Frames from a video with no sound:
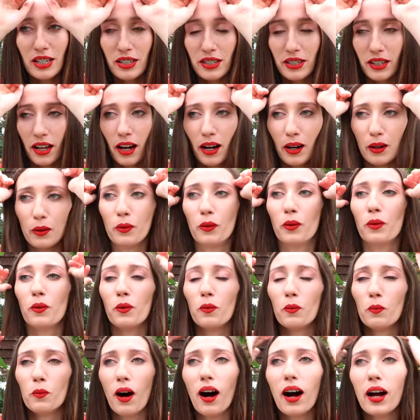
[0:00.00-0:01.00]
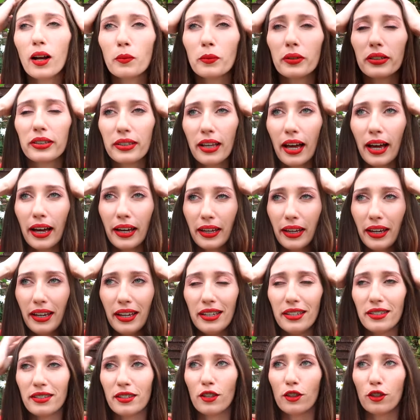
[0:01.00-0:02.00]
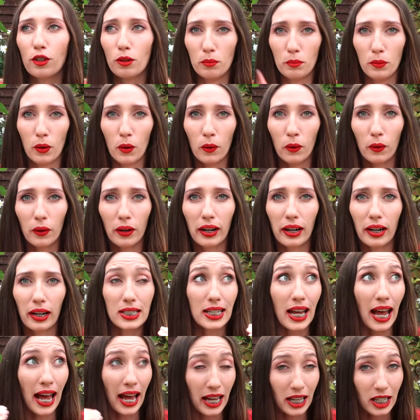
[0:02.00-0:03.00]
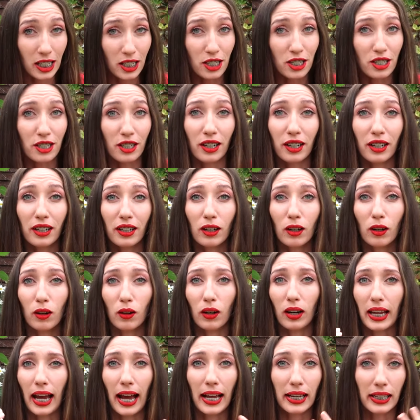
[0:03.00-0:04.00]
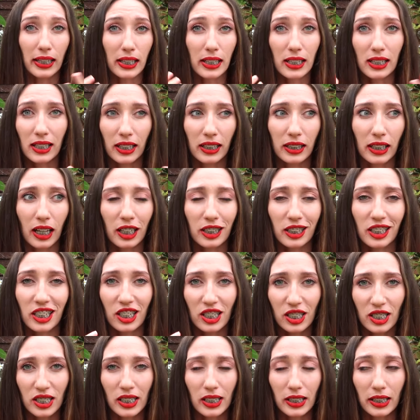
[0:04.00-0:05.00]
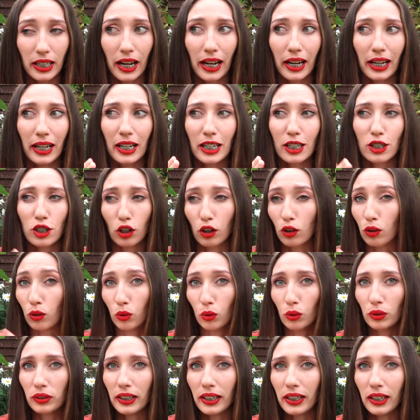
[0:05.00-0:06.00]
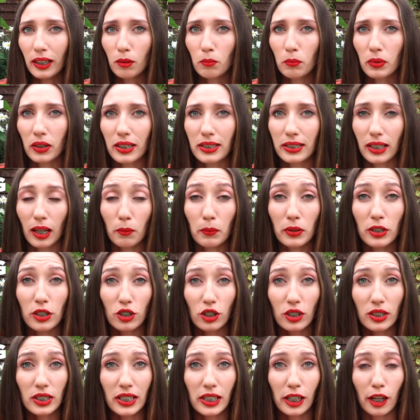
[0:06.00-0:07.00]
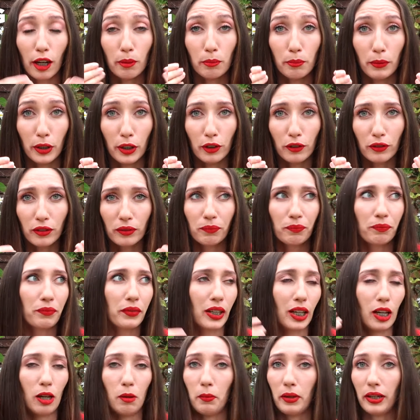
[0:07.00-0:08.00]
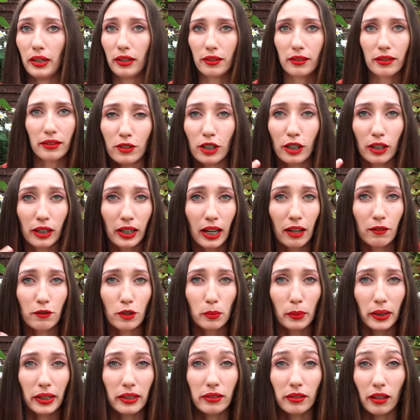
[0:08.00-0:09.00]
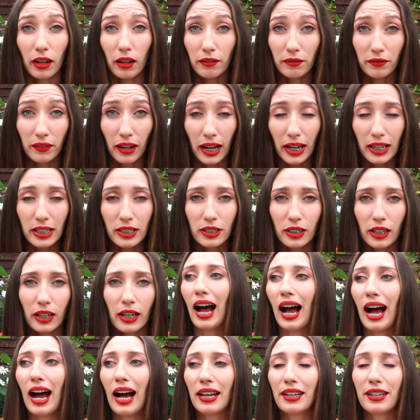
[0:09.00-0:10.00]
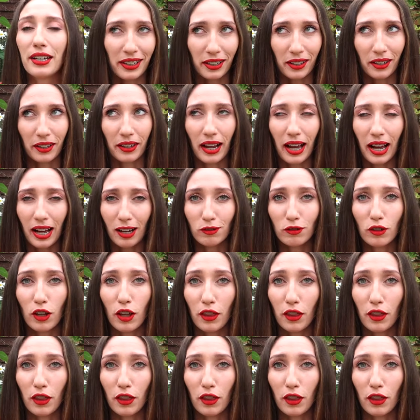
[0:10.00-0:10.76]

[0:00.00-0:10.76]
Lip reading: So what I would say is the more tender or anything like that your teeth are, it's a good thing because that means your teeth are moving. It means you're gonna have your braces off faster and you're gonna have